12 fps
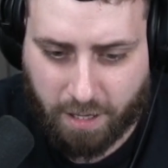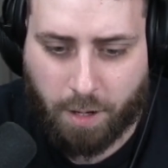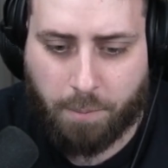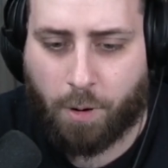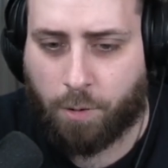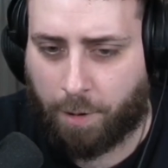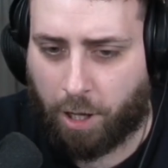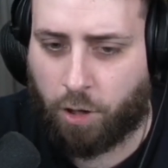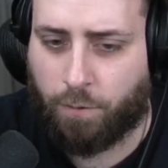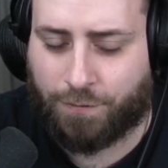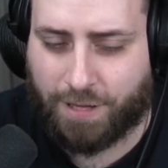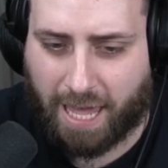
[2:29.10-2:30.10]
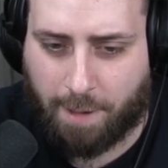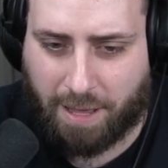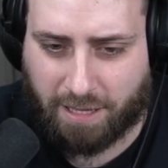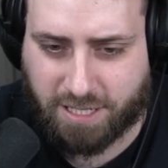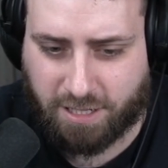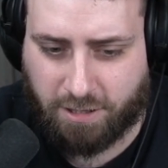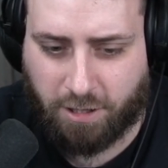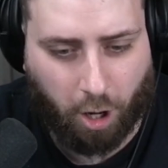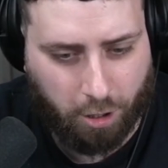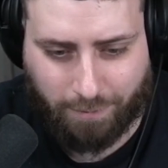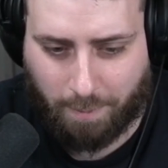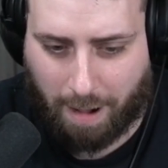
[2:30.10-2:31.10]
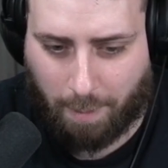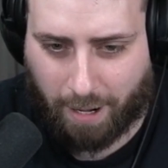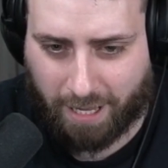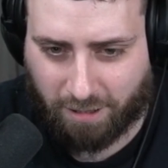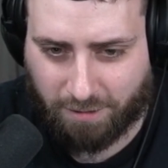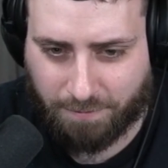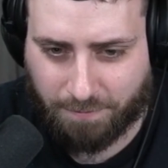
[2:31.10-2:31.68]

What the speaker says: Pokeball, hopefully get a Meltan, not another Mawile.